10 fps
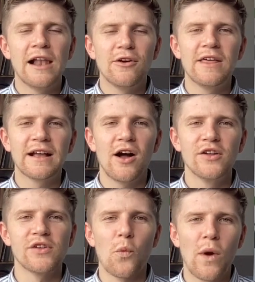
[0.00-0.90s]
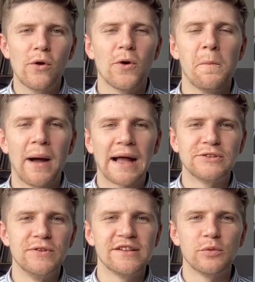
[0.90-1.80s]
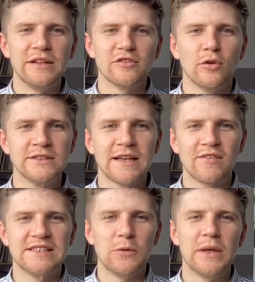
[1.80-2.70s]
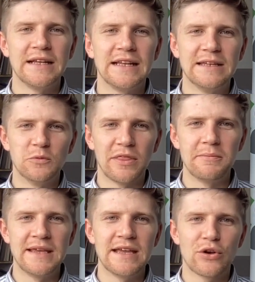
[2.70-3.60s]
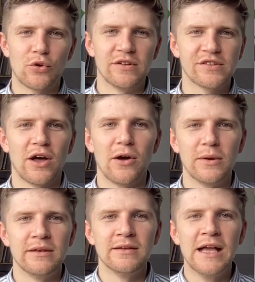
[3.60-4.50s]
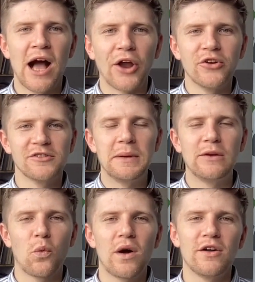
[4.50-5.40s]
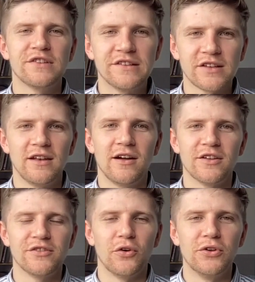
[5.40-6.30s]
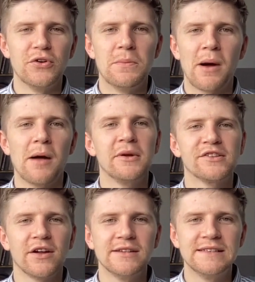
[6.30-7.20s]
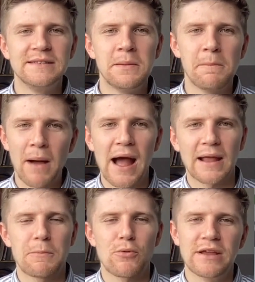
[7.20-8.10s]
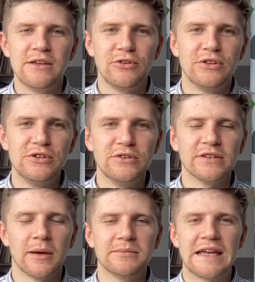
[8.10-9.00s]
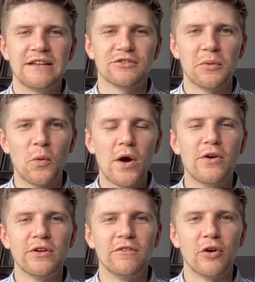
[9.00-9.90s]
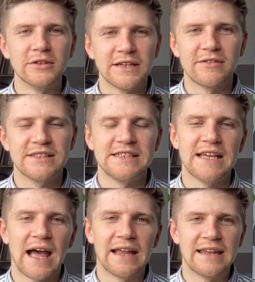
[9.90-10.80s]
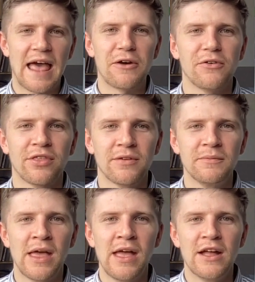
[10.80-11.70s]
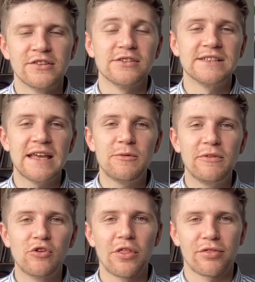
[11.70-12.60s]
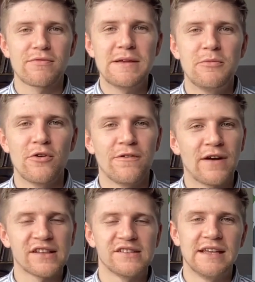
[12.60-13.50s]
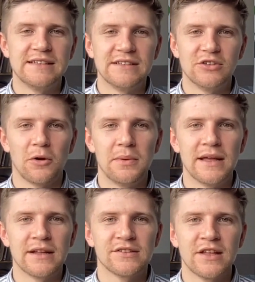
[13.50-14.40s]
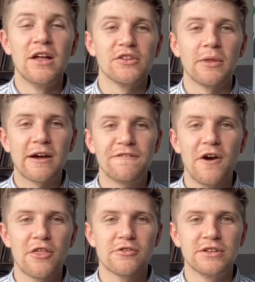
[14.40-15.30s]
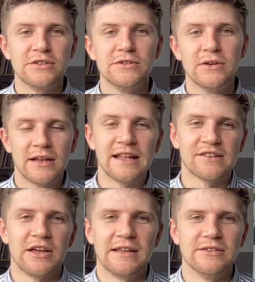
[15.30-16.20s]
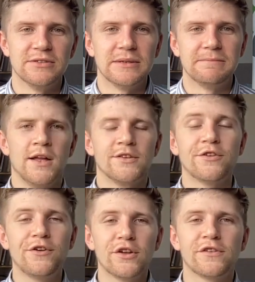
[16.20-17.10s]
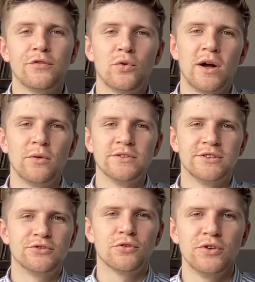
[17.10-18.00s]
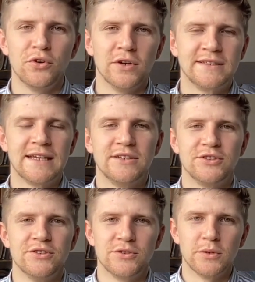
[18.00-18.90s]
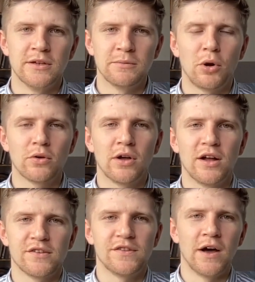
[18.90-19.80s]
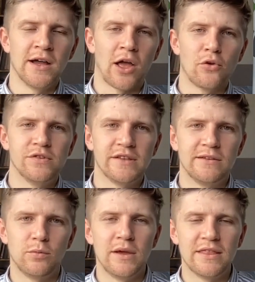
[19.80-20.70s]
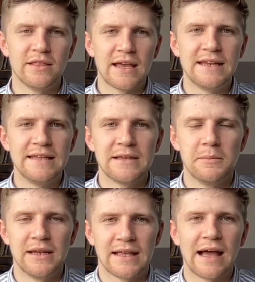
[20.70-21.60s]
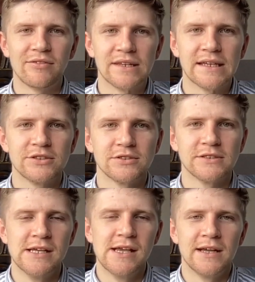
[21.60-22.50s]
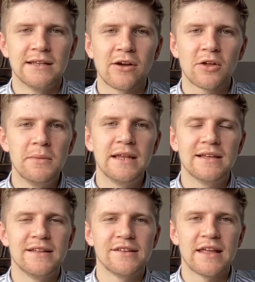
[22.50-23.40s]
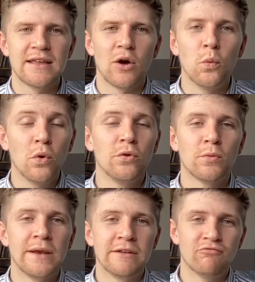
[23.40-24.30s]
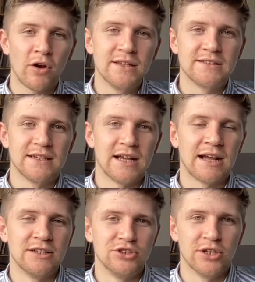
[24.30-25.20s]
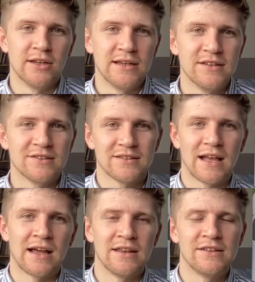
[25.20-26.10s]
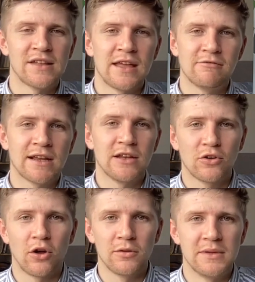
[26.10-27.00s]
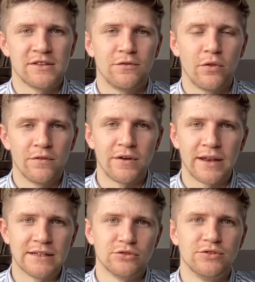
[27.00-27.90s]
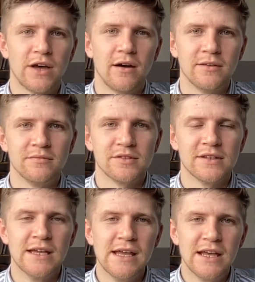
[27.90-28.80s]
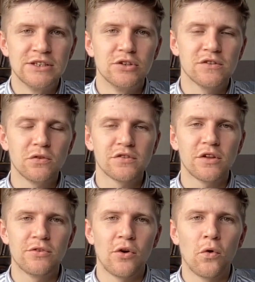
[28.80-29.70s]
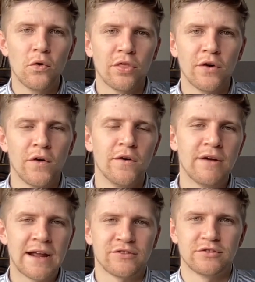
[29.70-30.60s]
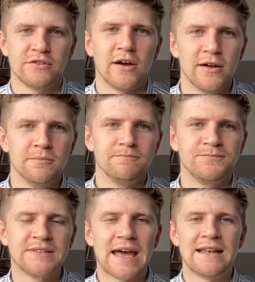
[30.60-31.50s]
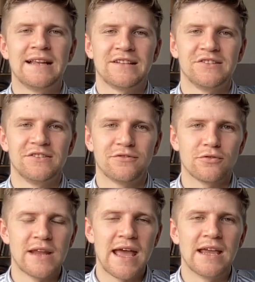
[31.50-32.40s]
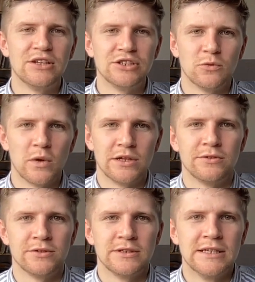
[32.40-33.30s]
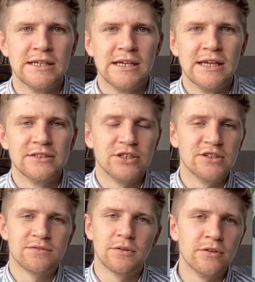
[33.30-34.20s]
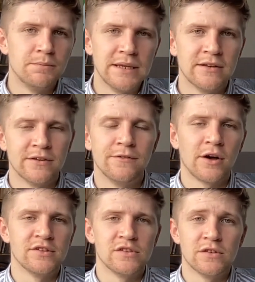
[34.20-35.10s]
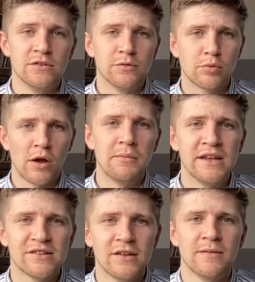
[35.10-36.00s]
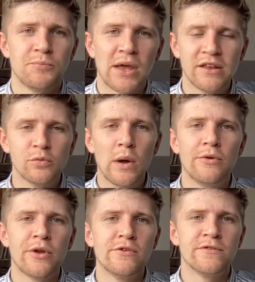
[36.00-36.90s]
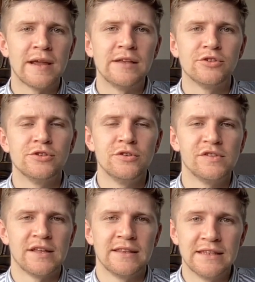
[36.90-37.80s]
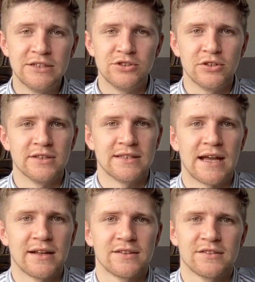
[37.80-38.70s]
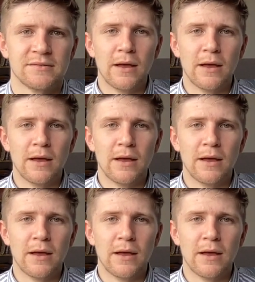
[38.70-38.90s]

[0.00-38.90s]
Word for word: Hello there guys and welcome back to this week's Longevity Weekly with me, Chris Curwen. I know it's been a while since I last saw you, but I'm excited to be back bringing you the news and updates from the world of longevity and health. So today we've got three more fascinating topics. So without further ado, let's get into it. So first of all, I want to draw your attention to a podcast that I hosted with Lady Camilla Cavendish. Now, Camilla is a award-winning writer and journalist and is a regular columnist for the Financial Times. She is also the author author of Extra Time 10 Lessons for an Aging World. She has been advisor to the Prime Minister and is well known for introducing the sugar tax.